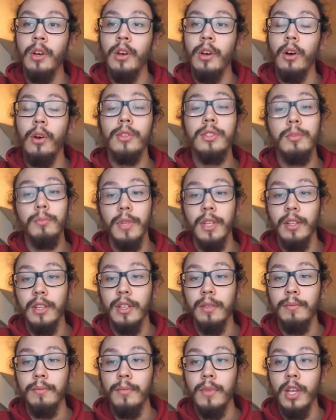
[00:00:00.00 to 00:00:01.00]

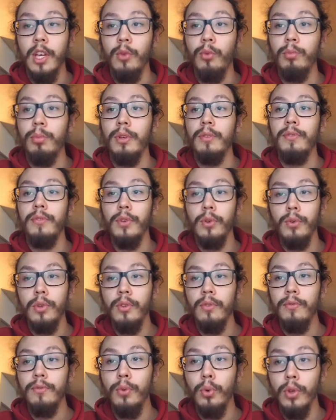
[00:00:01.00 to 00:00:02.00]
Ultimately, it would be
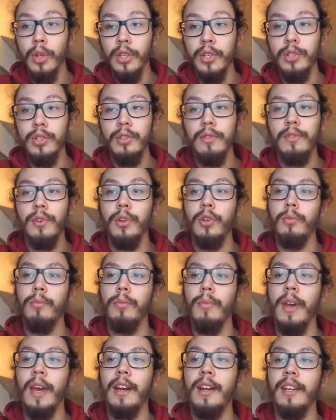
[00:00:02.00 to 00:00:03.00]
foolish for
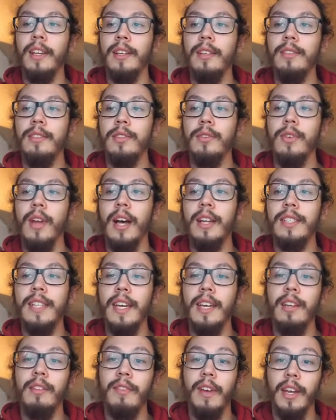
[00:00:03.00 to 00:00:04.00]
humanity to not
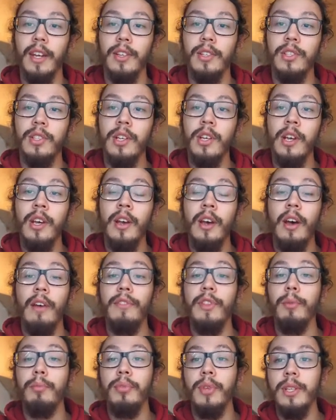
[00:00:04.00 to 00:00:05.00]
take advantage of
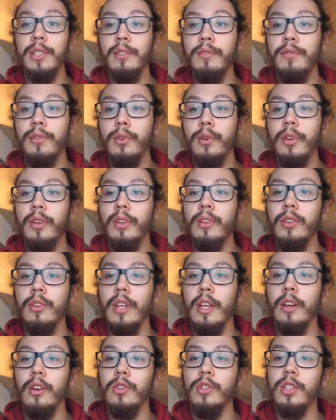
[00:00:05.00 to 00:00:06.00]
the plentiful
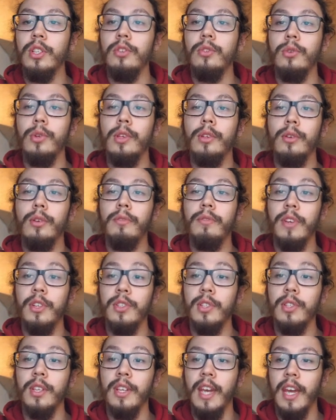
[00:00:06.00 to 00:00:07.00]
energy nuclear
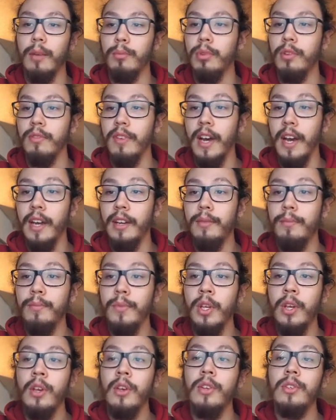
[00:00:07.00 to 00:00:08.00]
fission can provide,
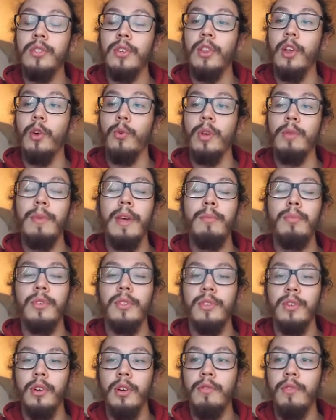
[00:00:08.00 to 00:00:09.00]
so that we may
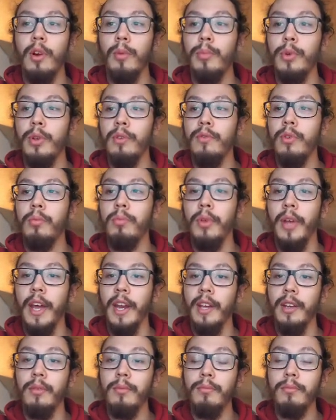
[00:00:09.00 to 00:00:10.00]
preserve our beautiful
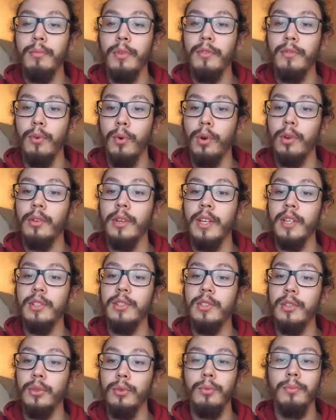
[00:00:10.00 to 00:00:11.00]
planet before it is
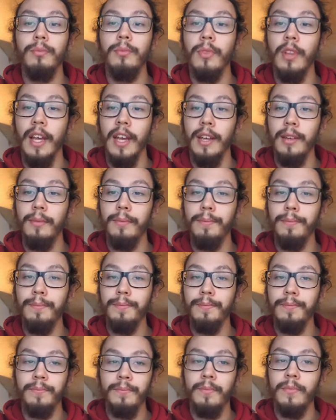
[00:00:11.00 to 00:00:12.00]
too late.
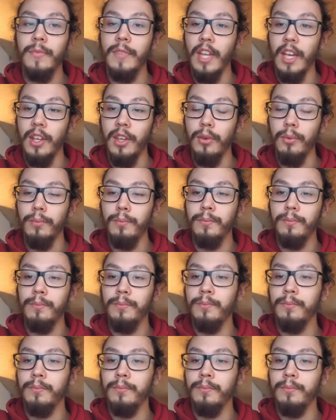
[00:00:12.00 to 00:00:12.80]
Thank you.